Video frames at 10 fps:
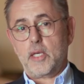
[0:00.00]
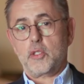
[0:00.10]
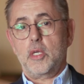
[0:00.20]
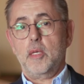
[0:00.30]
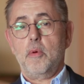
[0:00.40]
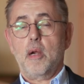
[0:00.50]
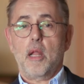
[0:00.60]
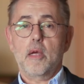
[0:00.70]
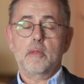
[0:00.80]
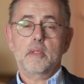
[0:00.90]
actually were
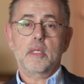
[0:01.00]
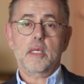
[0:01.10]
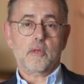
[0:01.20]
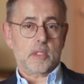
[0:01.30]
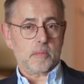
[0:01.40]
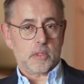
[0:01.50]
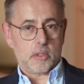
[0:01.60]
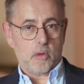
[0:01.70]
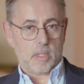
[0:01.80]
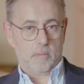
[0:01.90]
allowed a Christmas
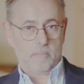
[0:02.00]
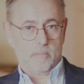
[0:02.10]
stocking.